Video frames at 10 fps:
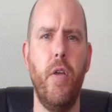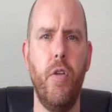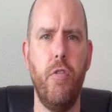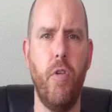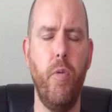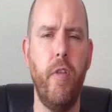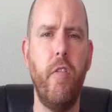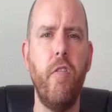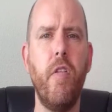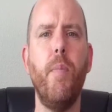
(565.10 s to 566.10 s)
So this
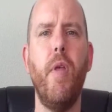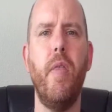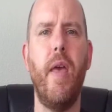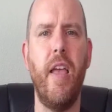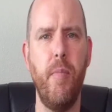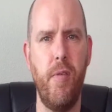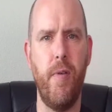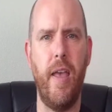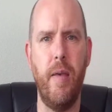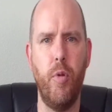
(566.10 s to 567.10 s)
is something that can be
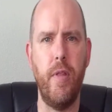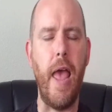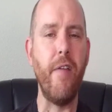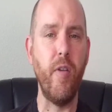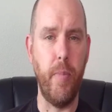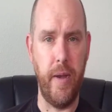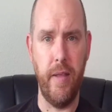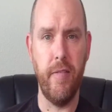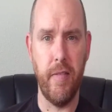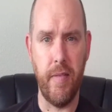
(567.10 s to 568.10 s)
valuable to everybody
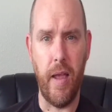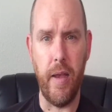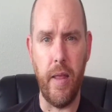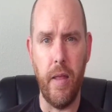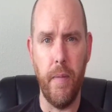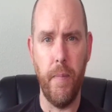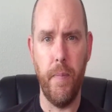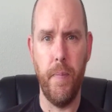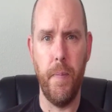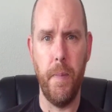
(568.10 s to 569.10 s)
in society,
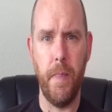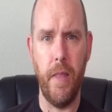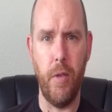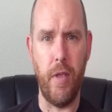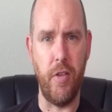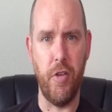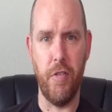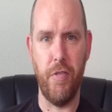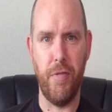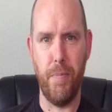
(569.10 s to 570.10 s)
and not
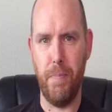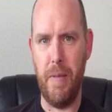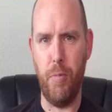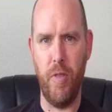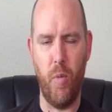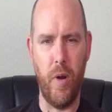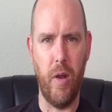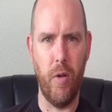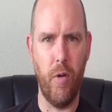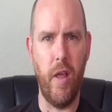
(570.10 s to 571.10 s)
just people that want
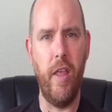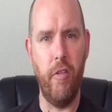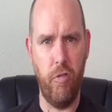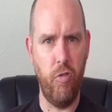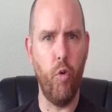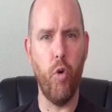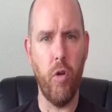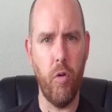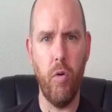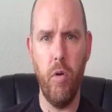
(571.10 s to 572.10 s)
to learn a
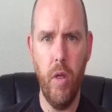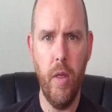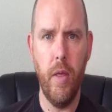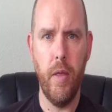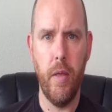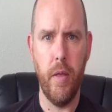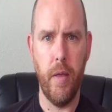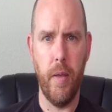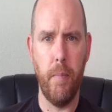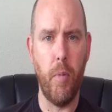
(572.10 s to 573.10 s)
historical
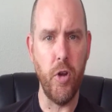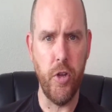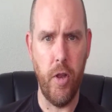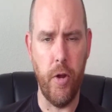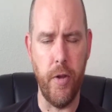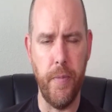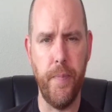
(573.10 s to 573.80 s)
martial art.